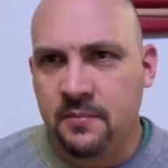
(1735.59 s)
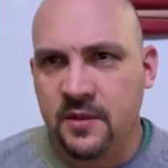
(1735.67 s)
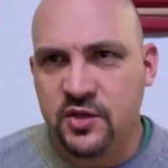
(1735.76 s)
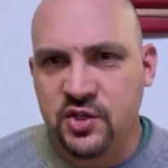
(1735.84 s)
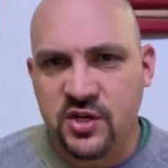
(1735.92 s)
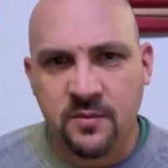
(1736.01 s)

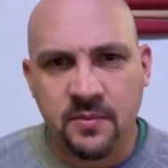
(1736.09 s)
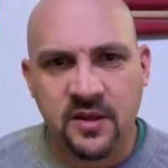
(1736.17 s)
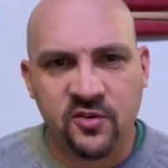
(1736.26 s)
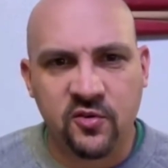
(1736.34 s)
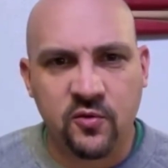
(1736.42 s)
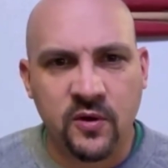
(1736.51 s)
I'm going to share
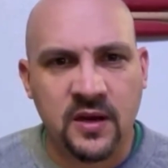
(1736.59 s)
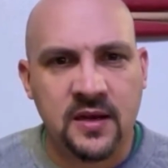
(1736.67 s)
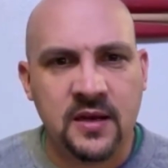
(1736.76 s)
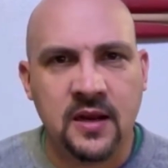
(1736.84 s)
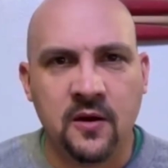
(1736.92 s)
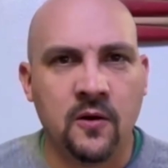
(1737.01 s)
my
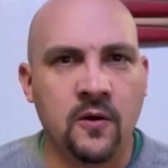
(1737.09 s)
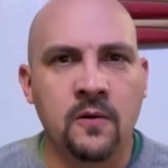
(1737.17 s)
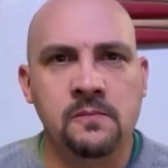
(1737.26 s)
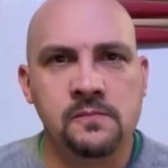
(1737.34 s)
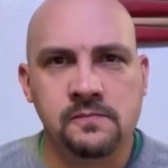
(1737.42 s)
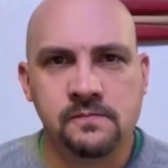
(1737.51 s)
screen
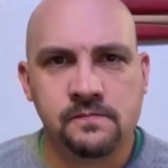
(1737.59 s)
here.